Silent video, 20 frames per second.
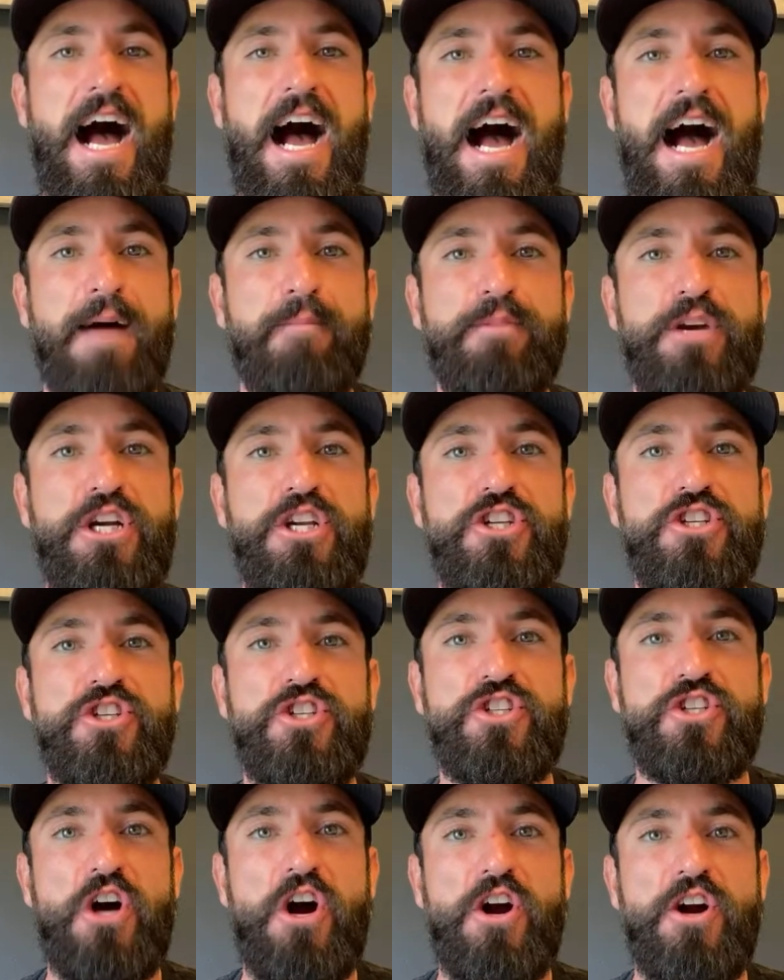I'm going to
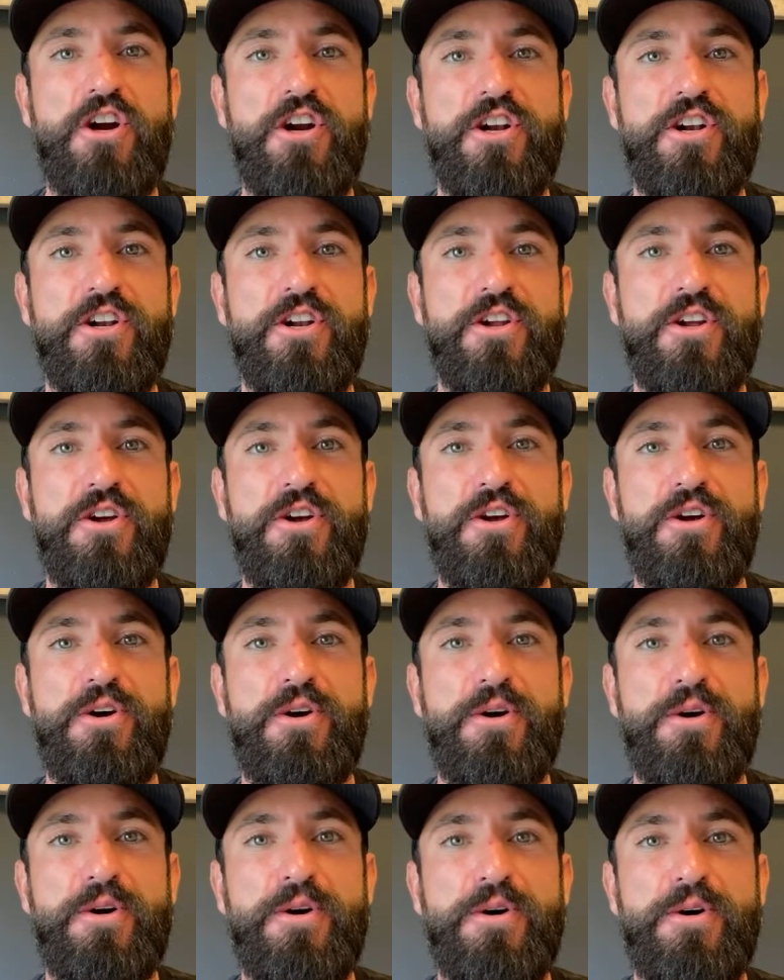start
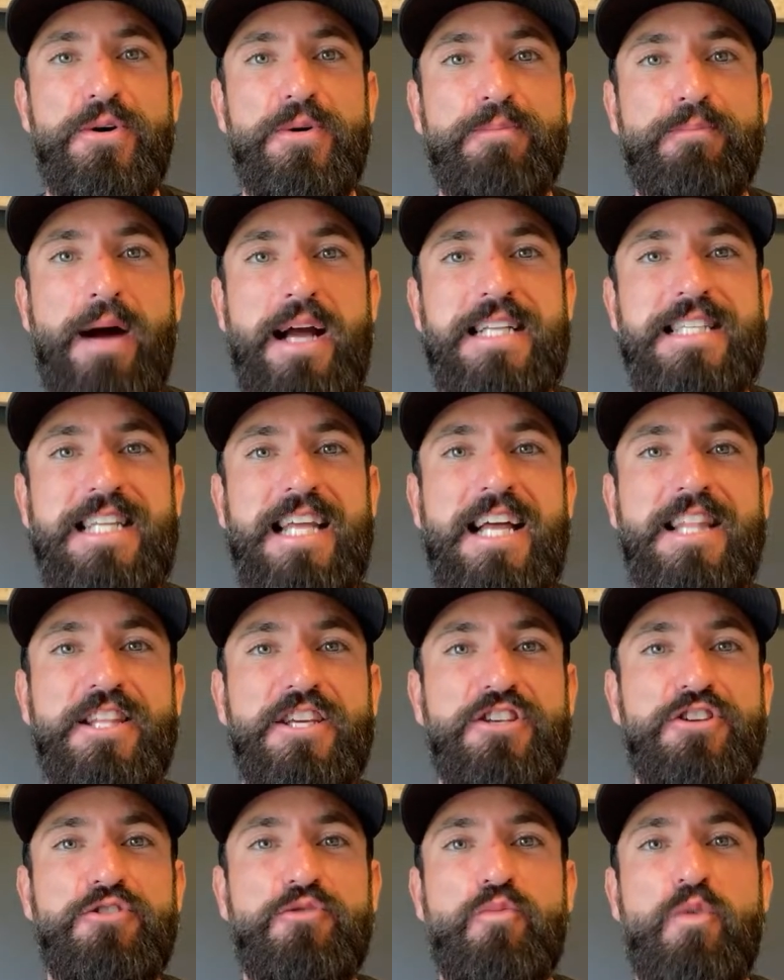by
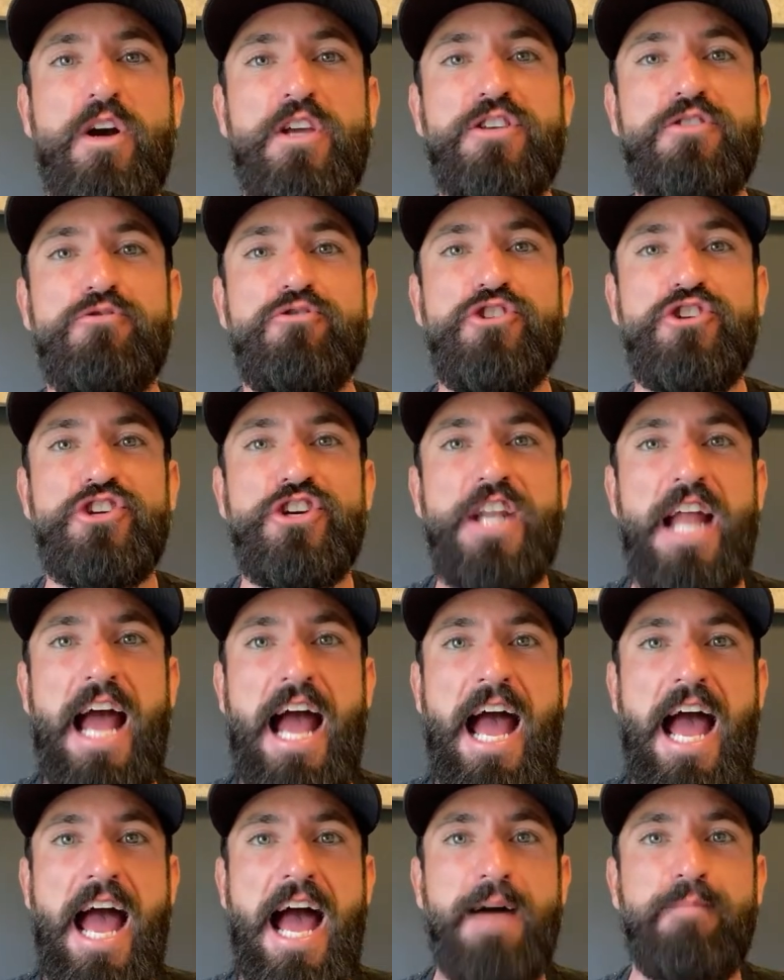telling you what you should
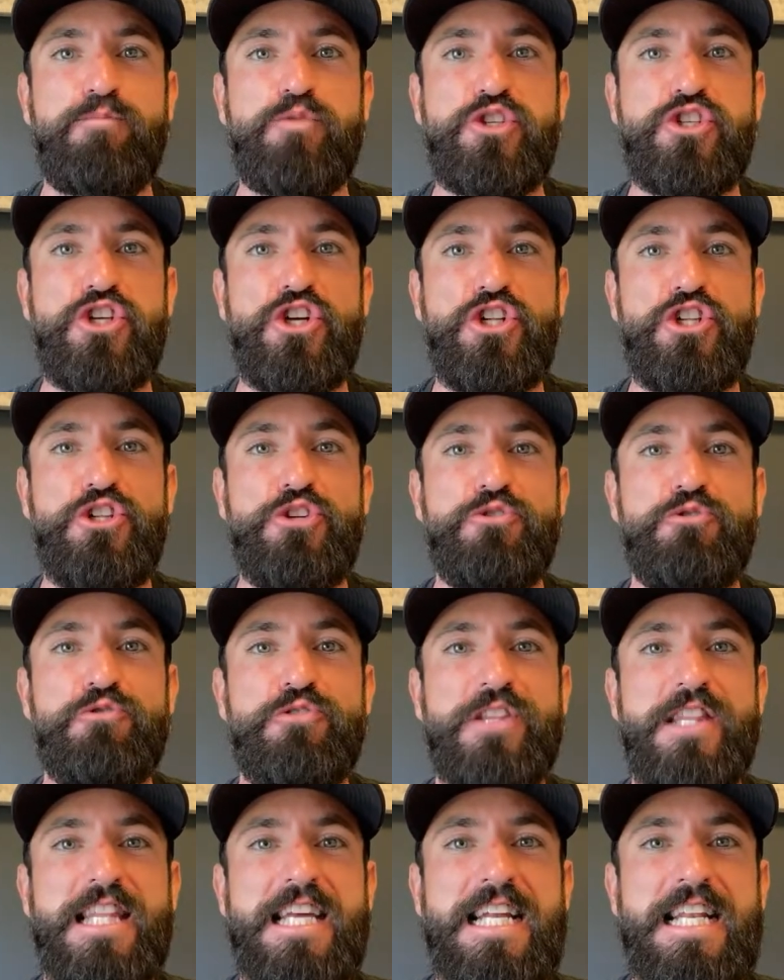
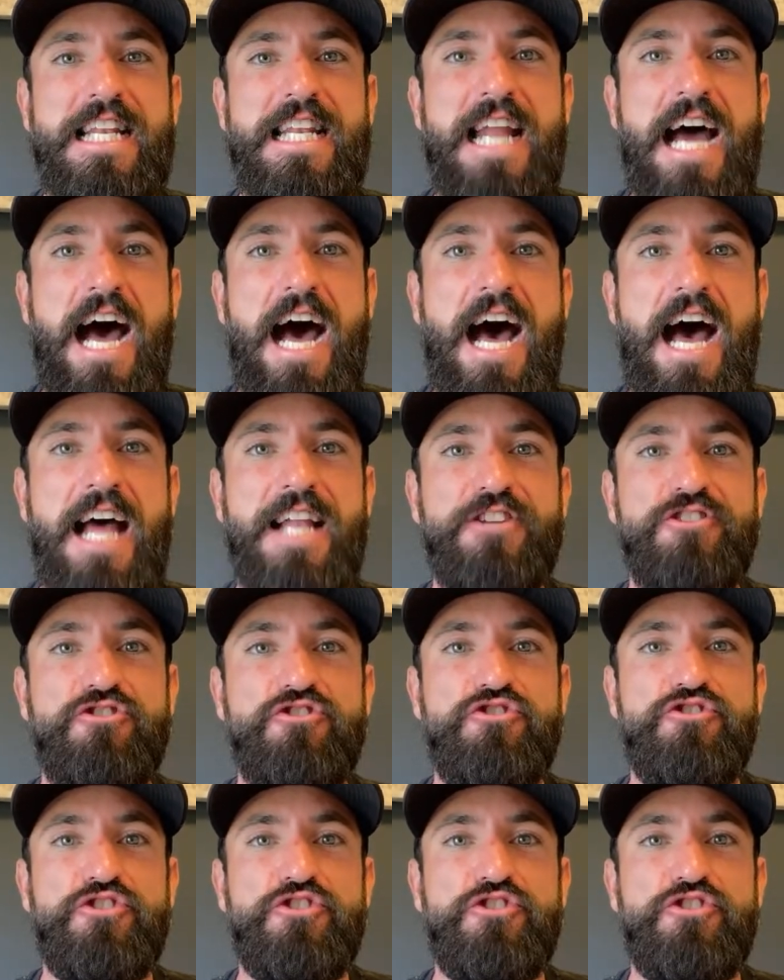absolutely not